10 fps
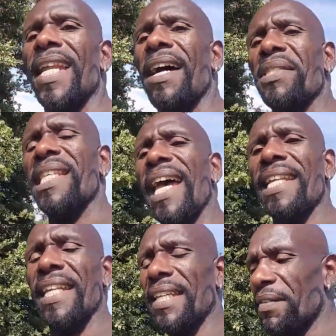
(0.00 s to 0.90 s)
Now,
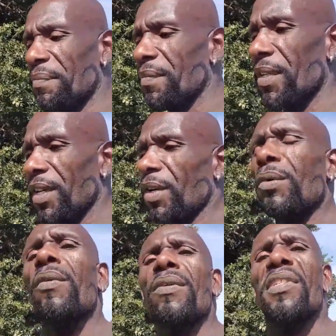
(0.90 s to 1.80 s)
sadly,
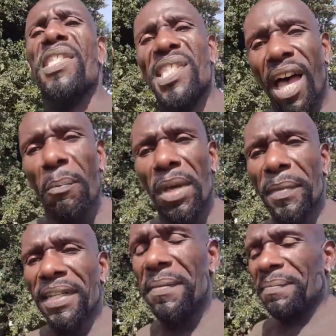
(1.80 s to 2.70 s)
some
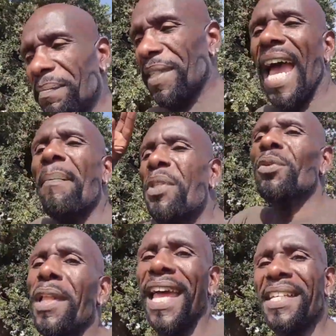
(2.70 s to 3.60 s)
women,
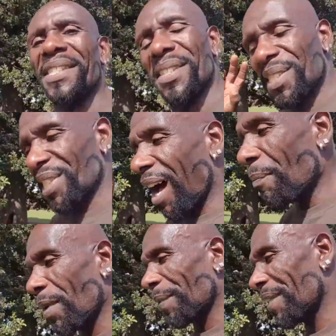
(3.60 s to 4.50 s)
capital S,
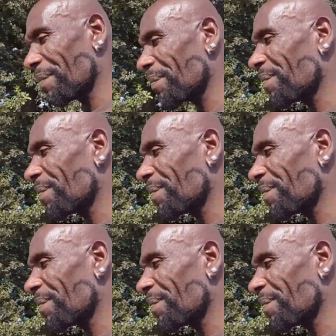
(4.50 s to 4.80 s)
some women,